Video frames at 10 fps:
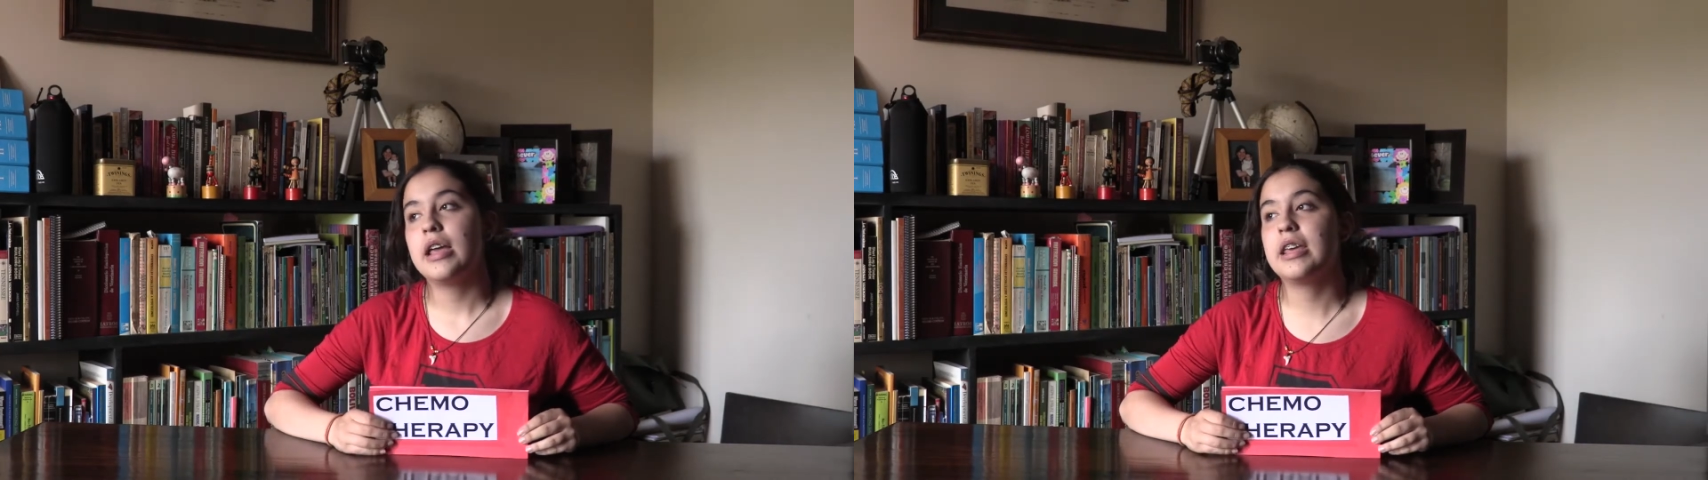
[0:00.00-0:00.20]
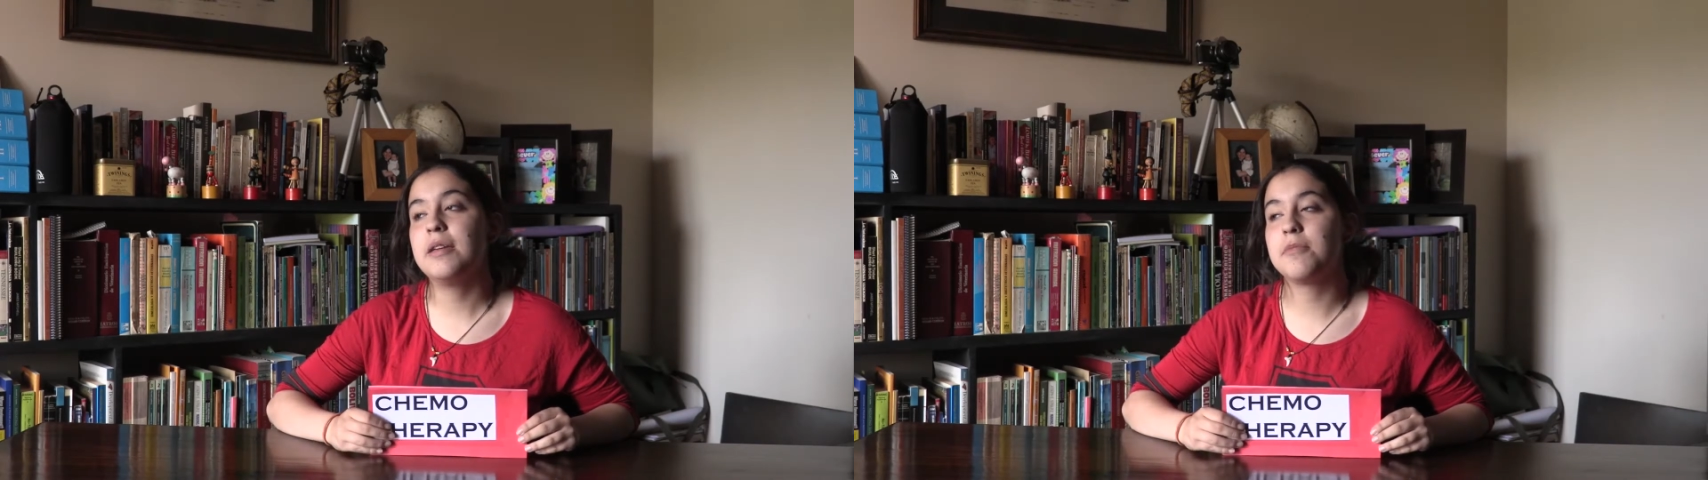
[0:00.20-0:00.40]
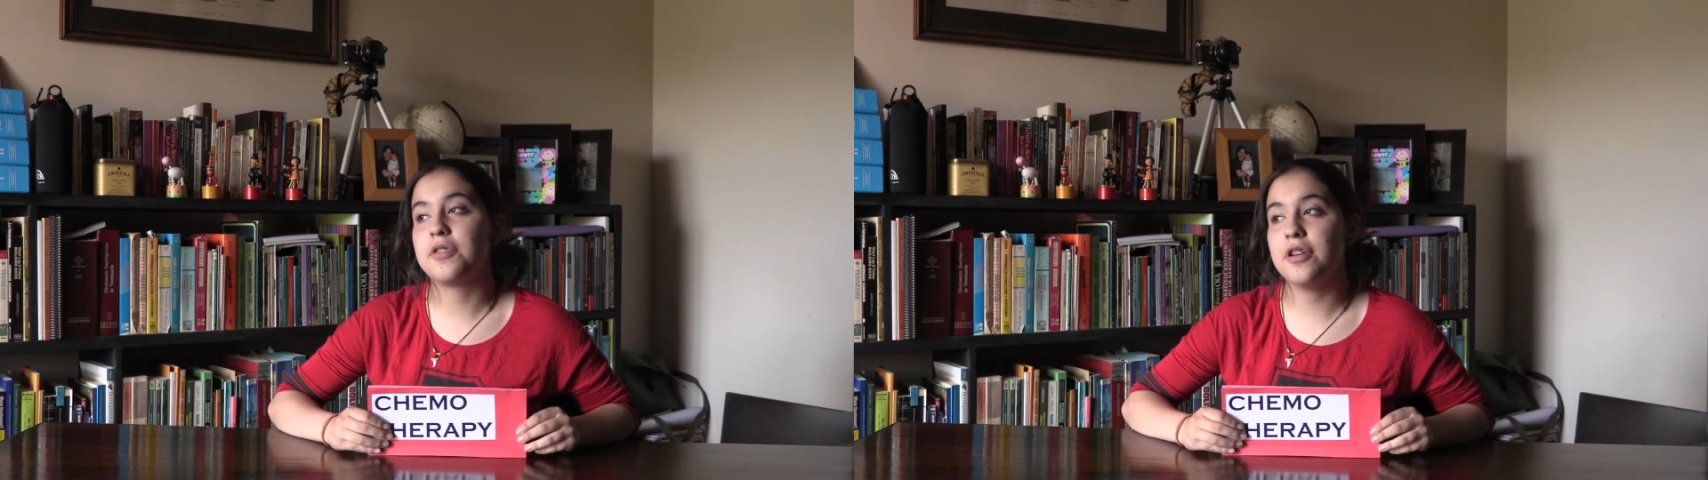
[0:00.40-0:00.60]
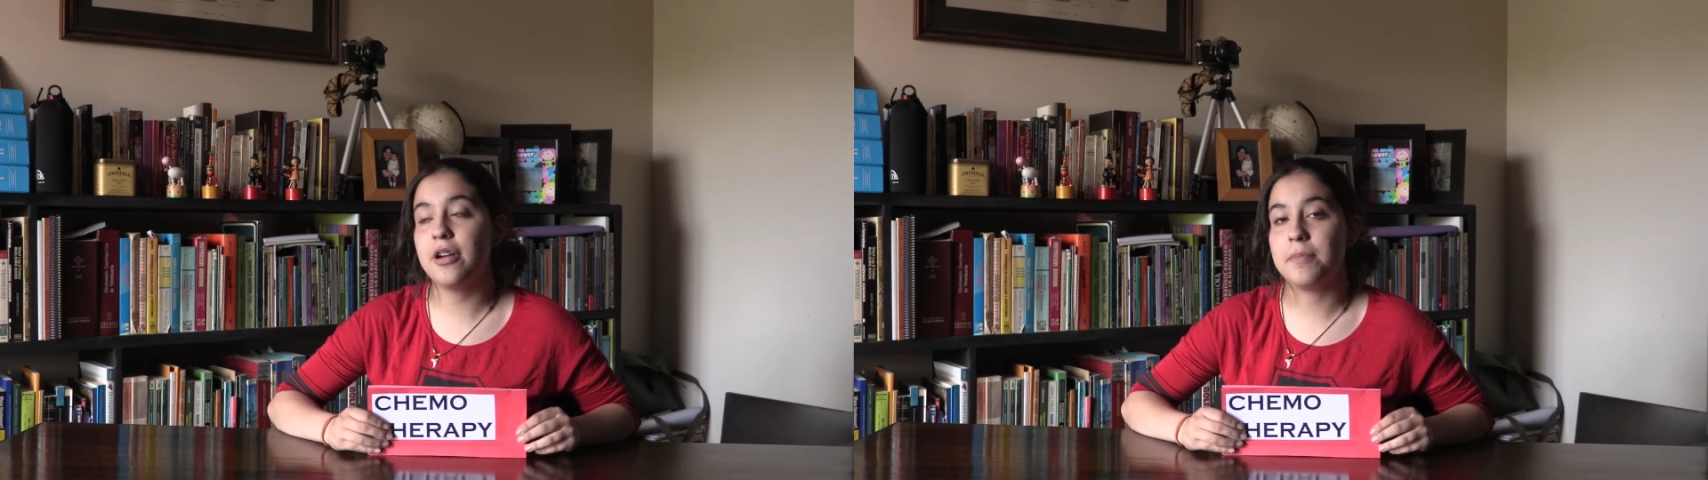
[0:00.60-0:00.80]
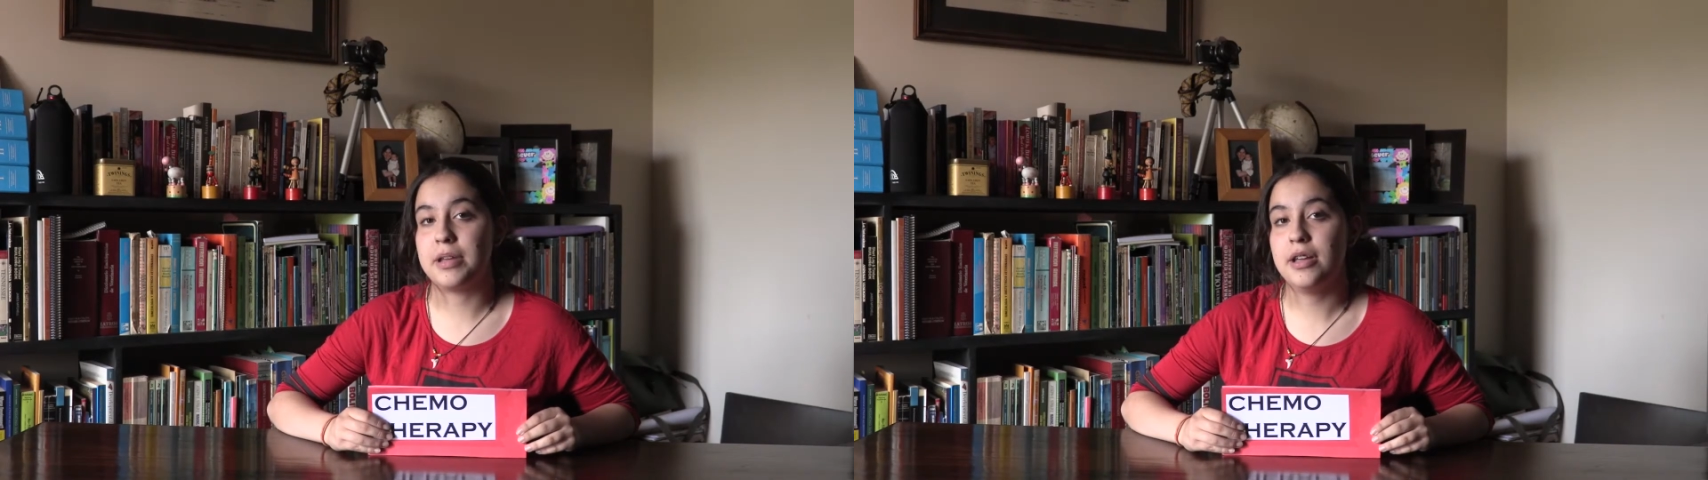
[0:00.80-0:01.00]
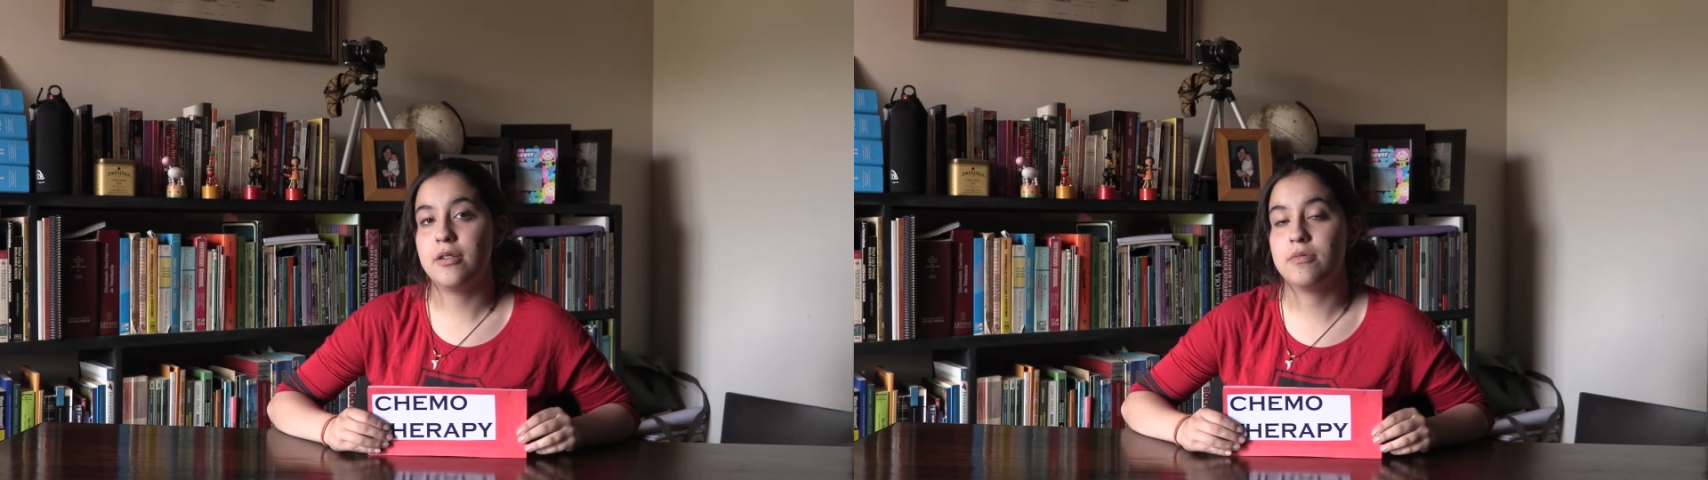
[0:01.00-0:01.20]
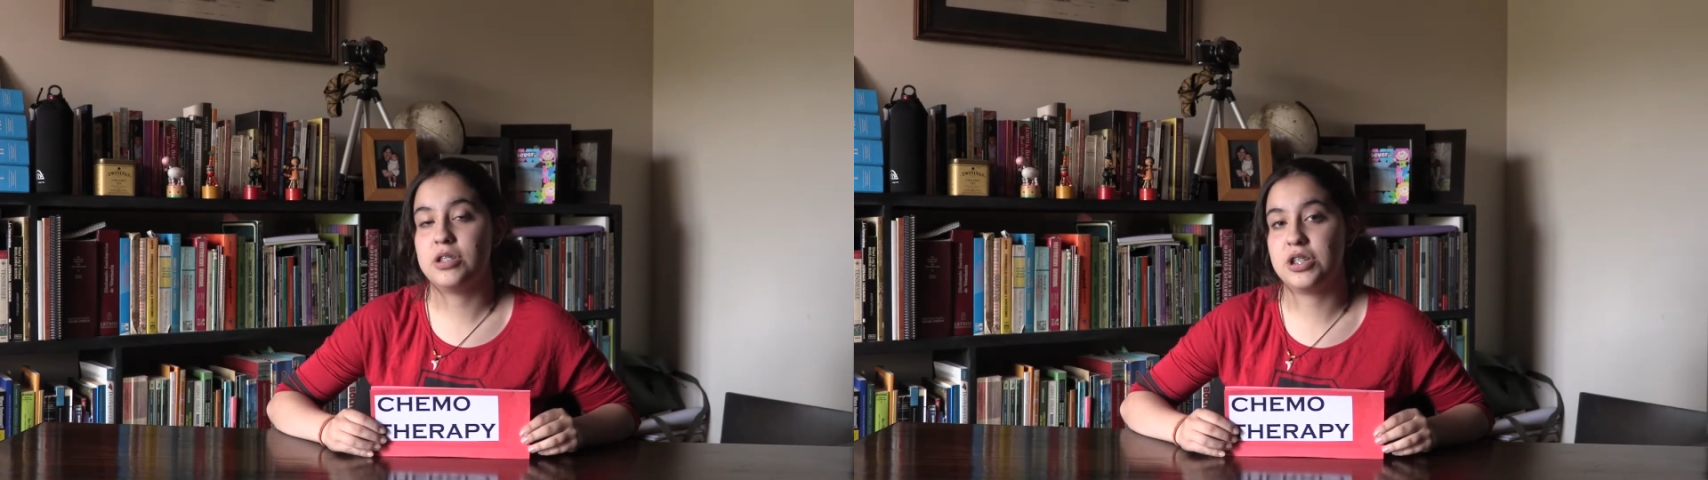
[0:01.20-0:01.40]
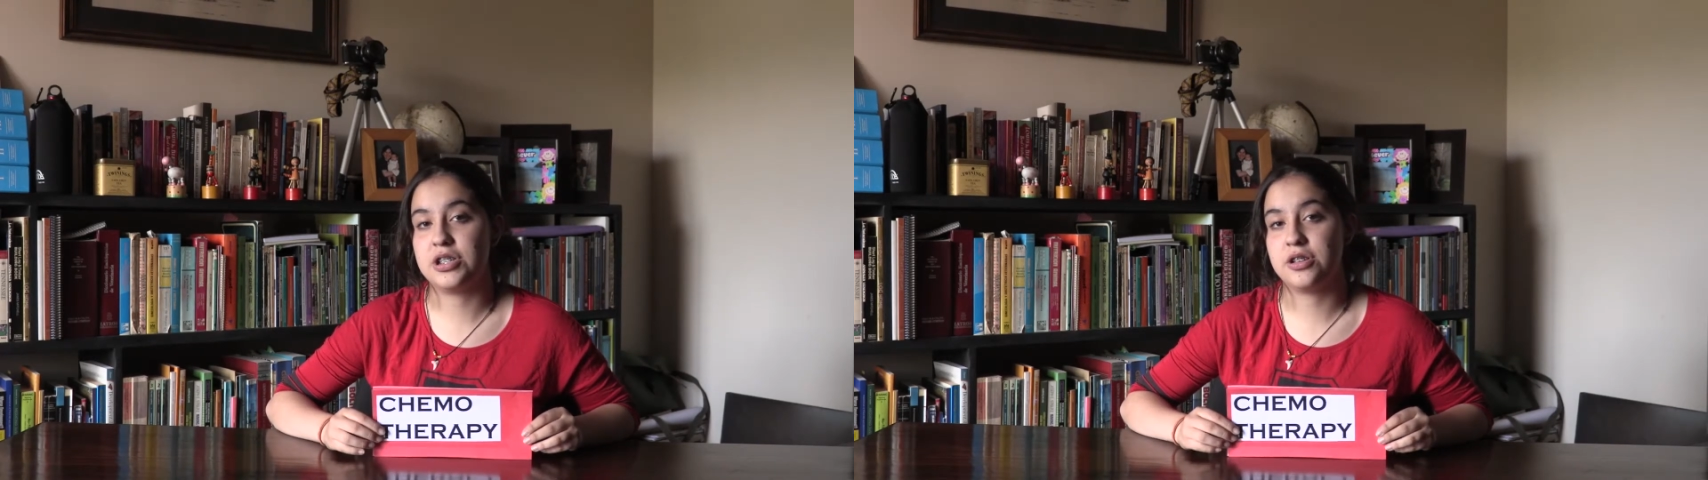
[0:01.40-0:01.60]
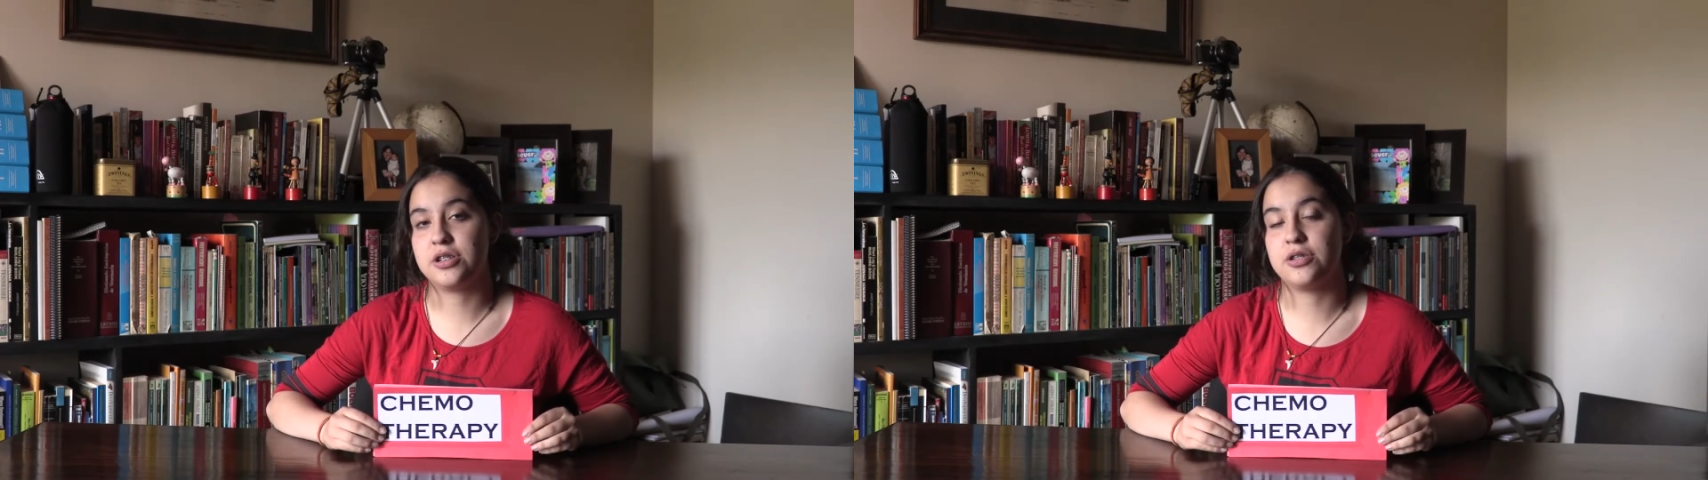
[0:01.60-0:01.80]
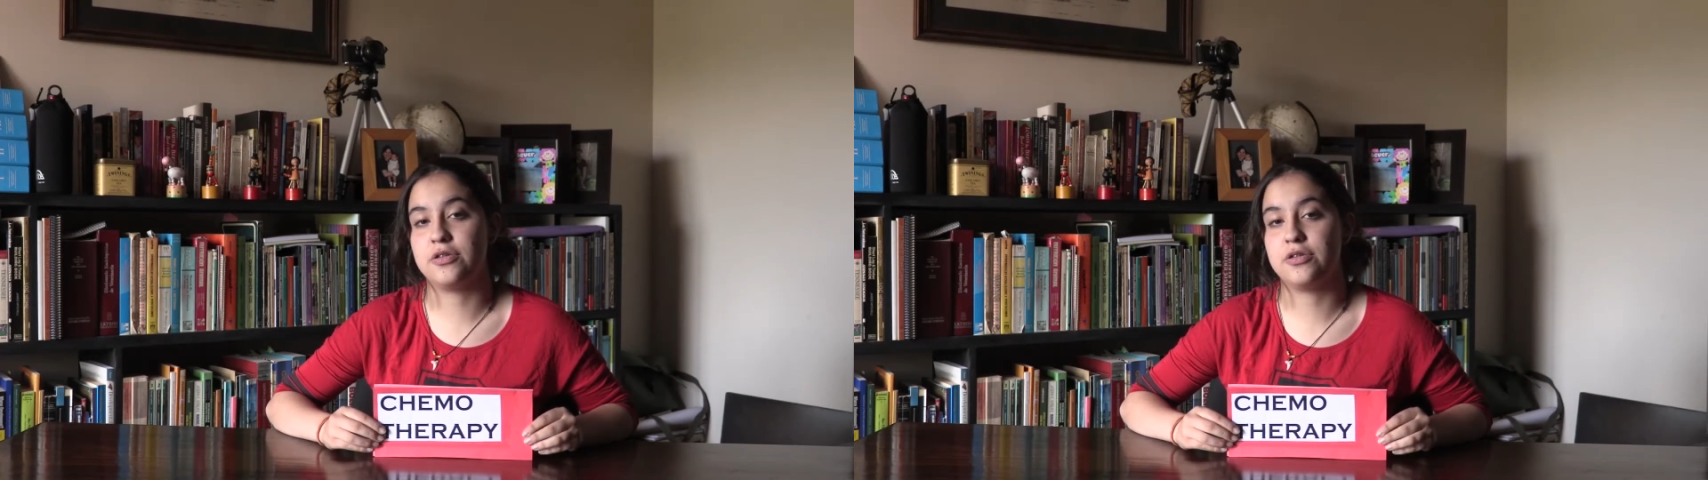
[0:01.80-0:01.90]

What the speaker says: chemotherapy, which is used